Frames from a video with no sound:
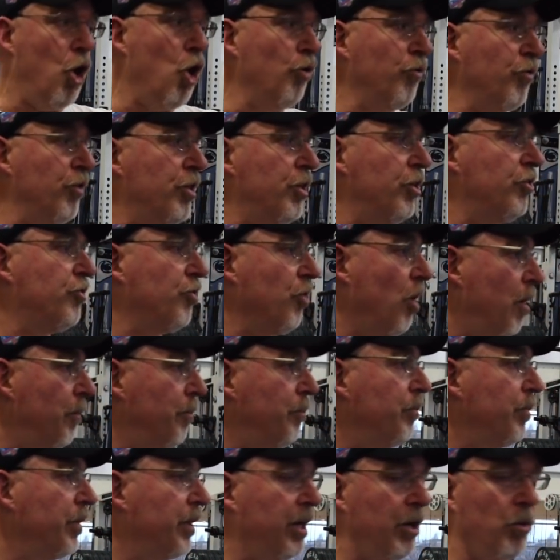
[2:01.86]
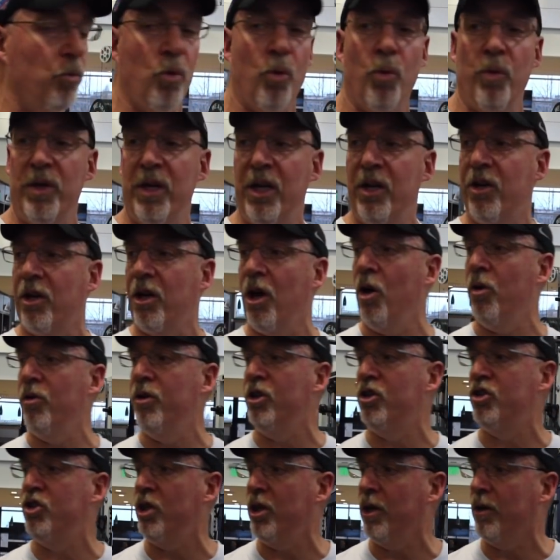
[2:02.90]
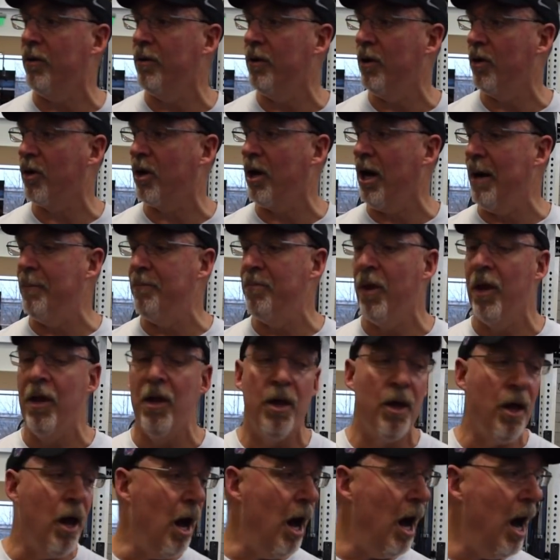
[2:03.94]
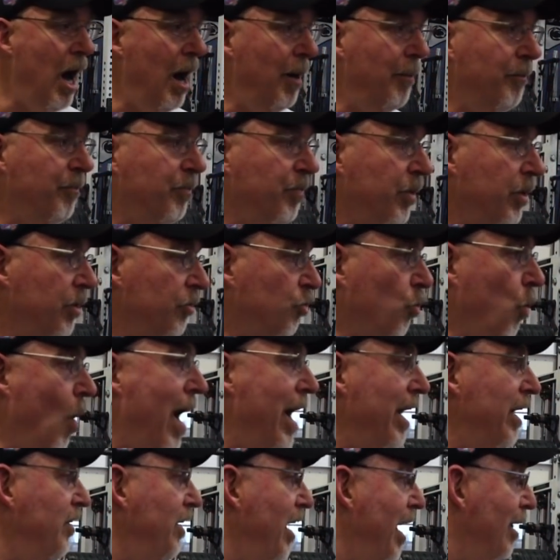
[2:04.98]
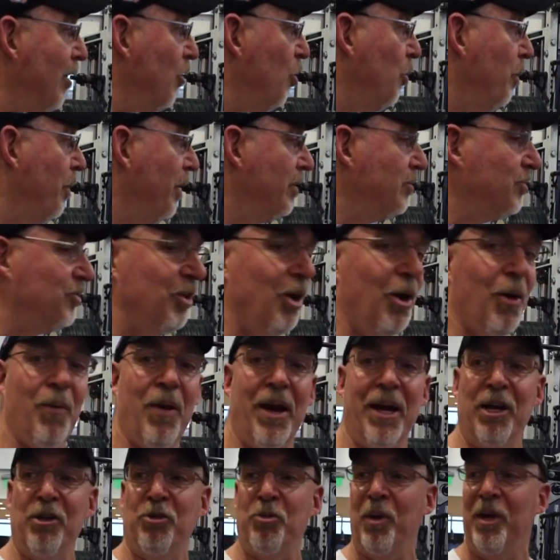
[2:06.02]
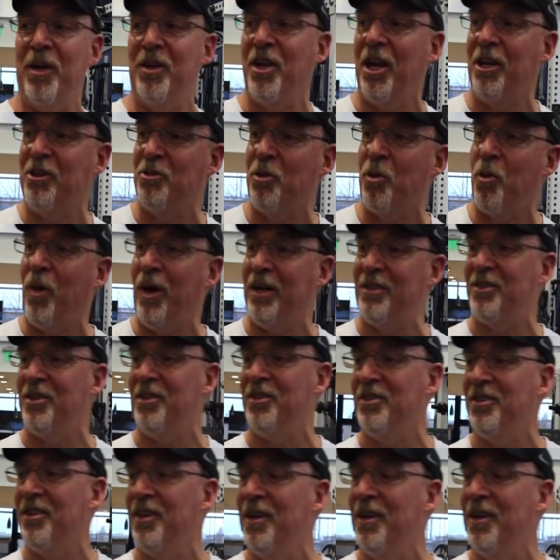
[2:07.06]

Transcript: over this hump and get where we need to go this year, okay? It's quieted down a little bit, so I guess we can take some questions.